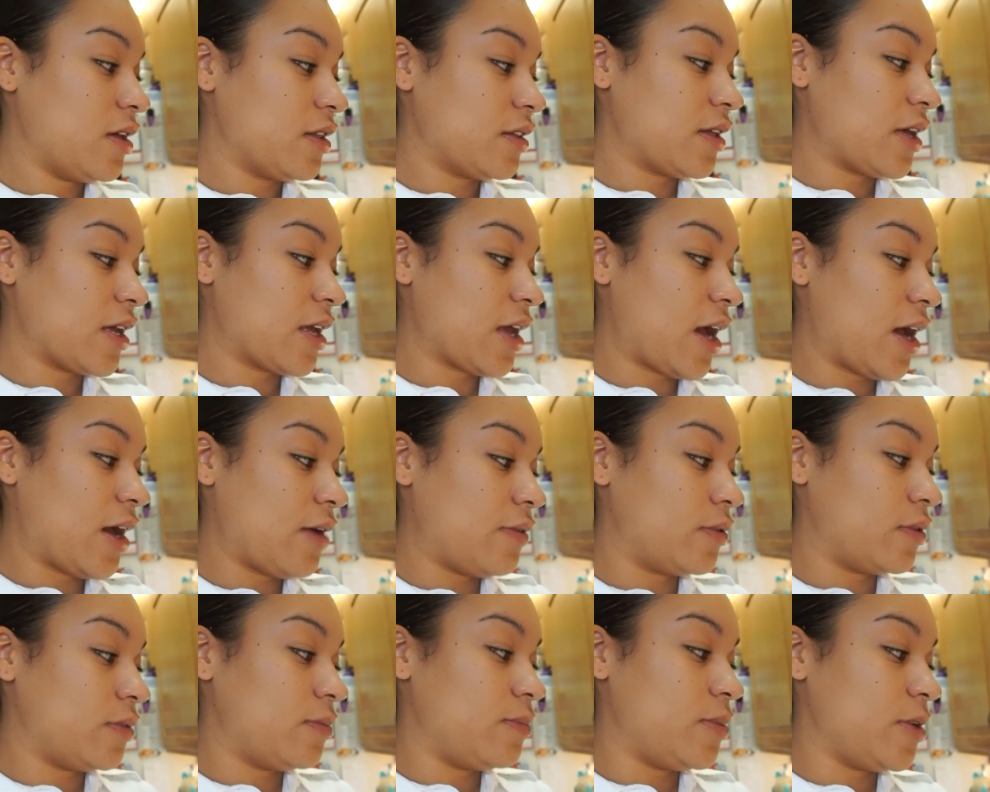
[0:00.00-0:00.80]
like I
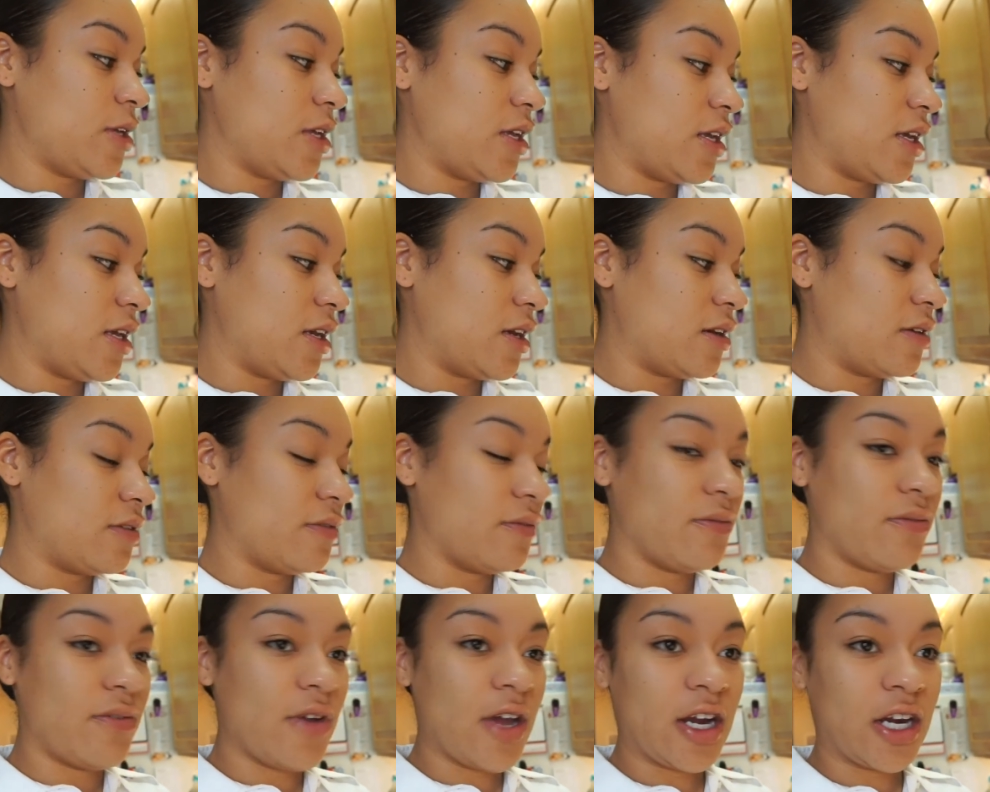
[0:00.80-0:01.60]
would be
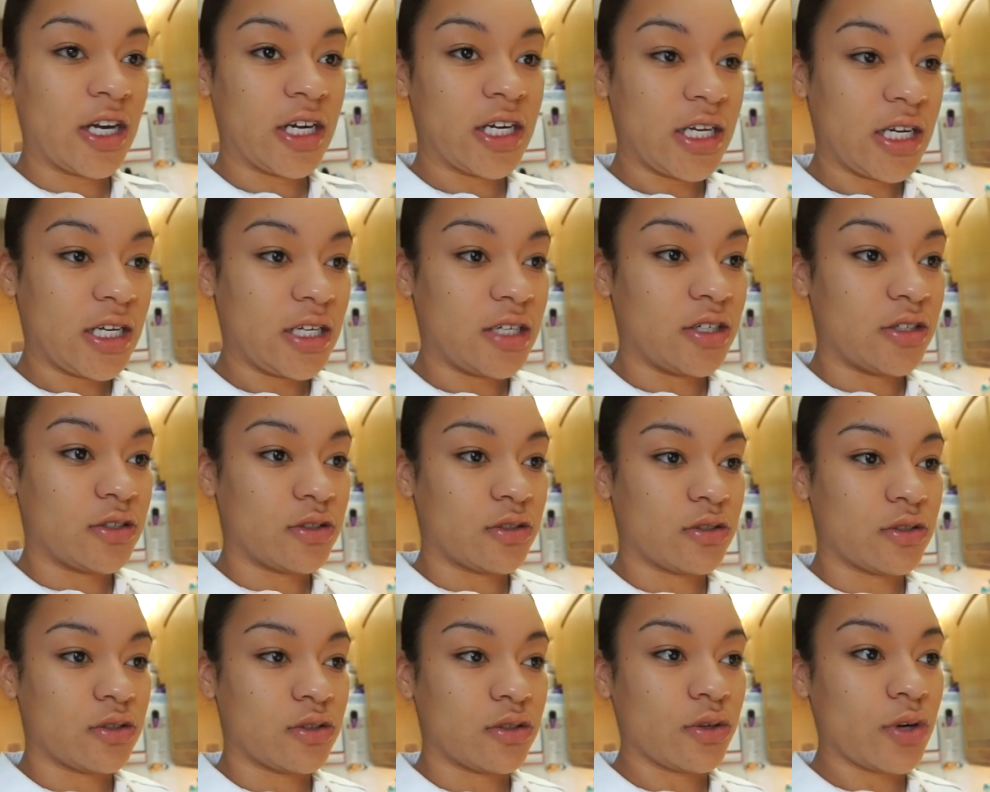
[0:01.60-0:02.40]
very
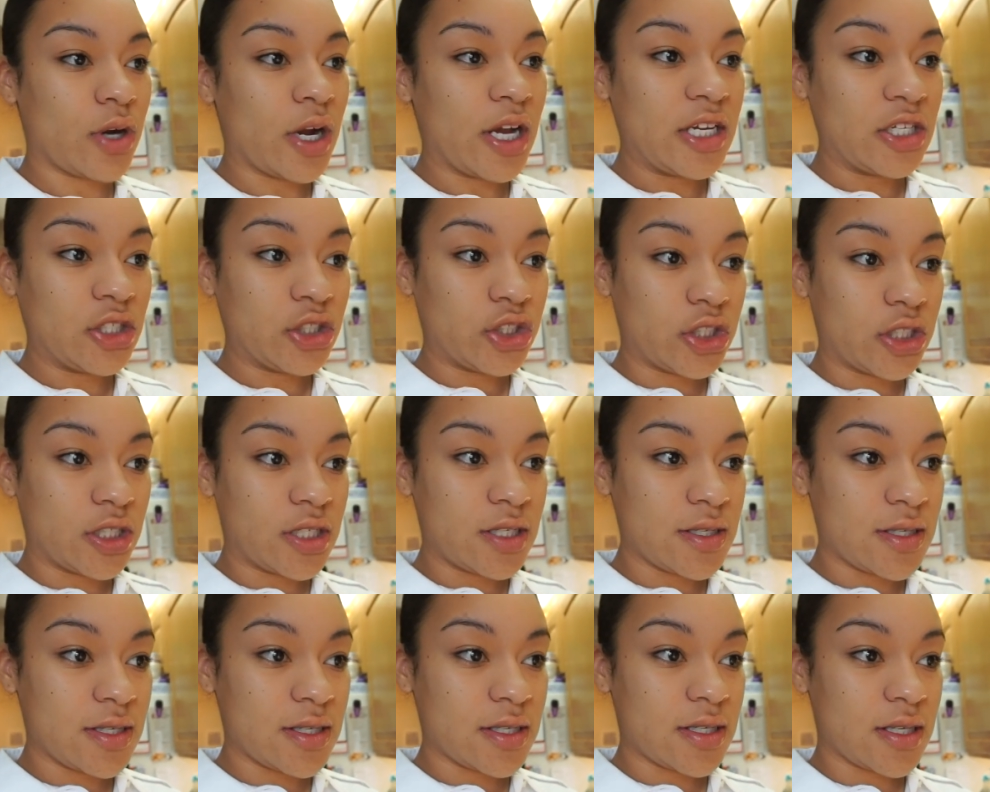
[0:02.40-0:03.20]

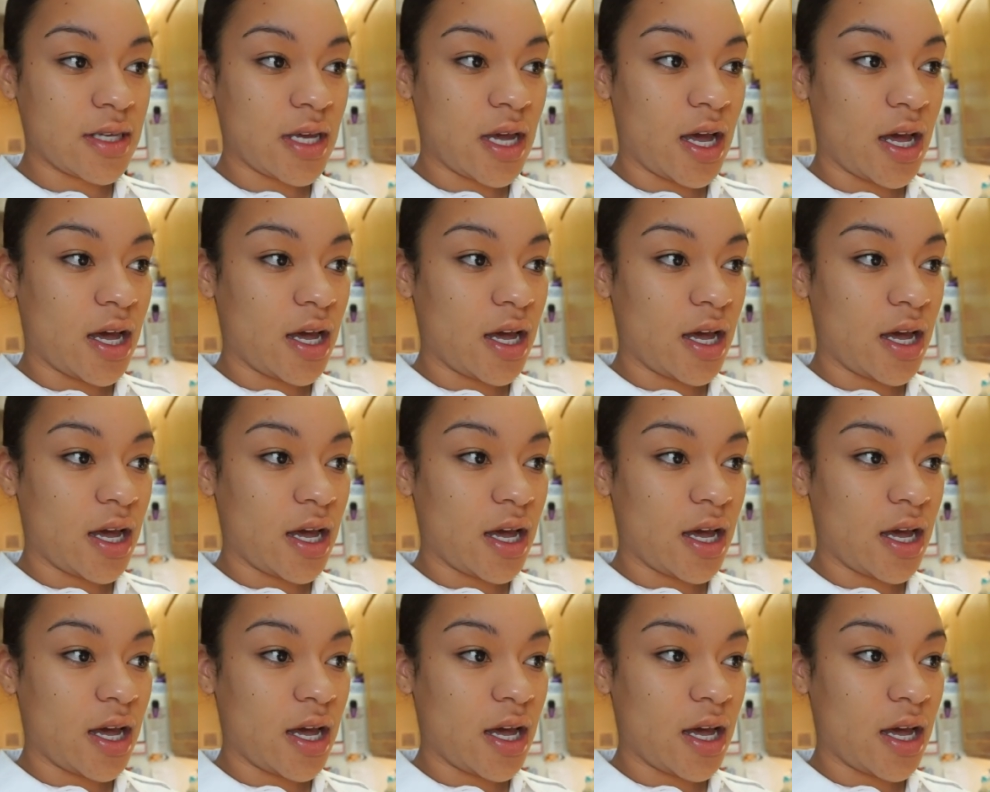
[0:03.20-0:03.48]
gracious